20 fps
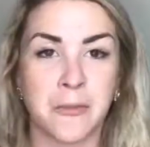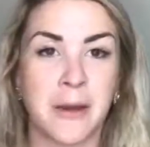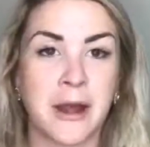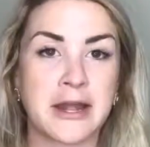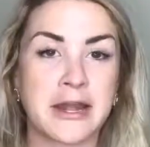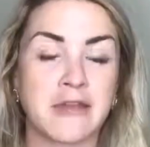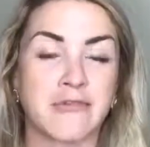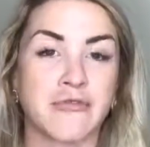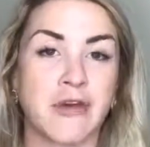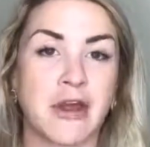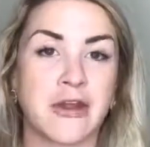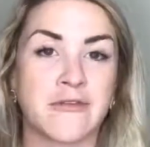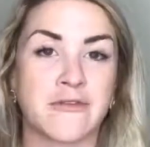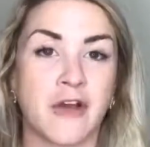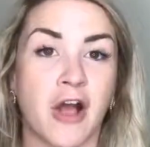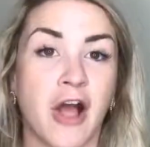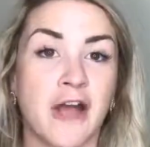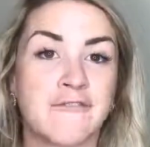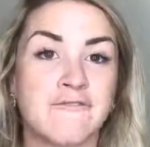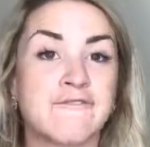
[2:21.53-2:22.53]
body run
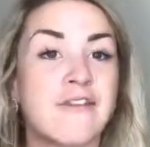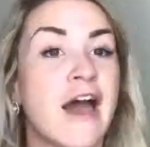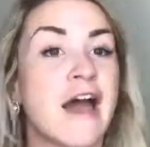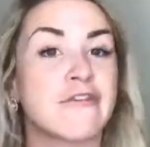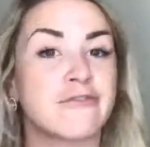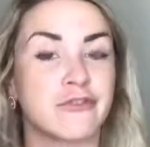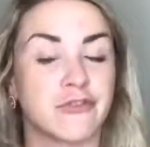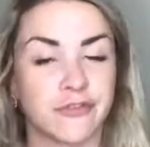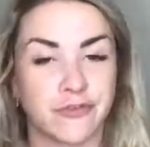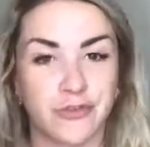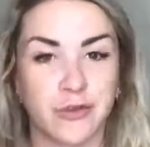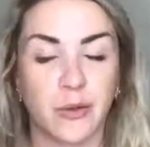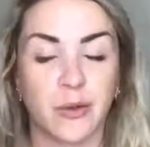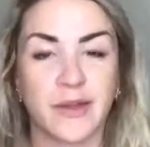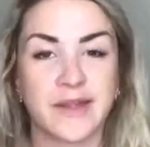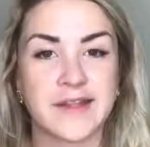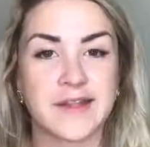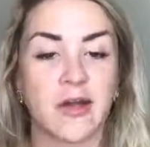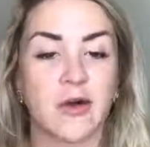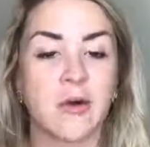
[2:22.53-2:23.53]
on fat for
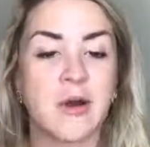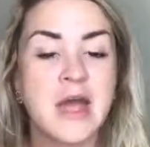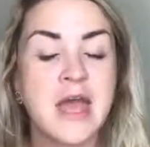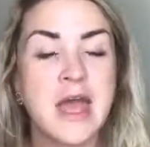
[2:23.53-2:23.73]
fuel. So